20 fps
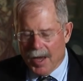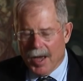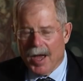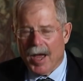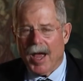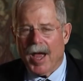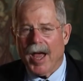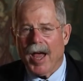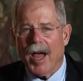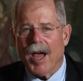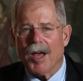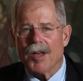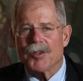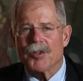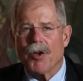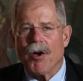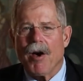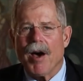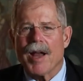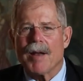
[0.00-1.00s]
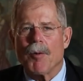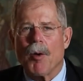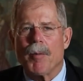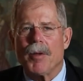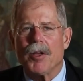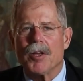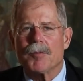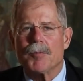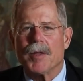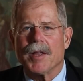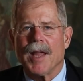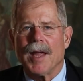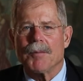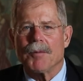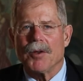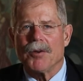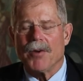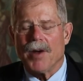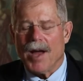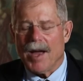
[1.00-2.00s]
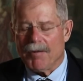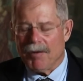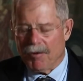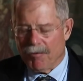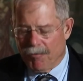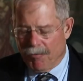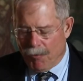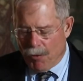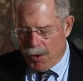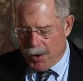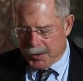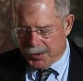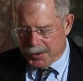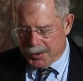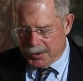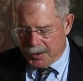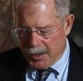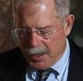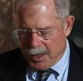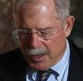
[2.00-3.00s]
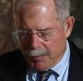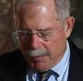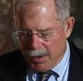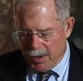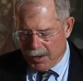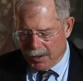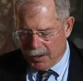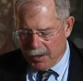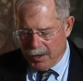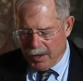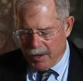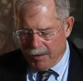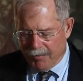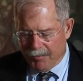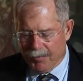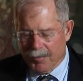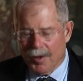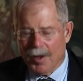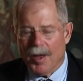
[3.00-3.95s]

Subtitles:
As automobiles became the driving force in American life,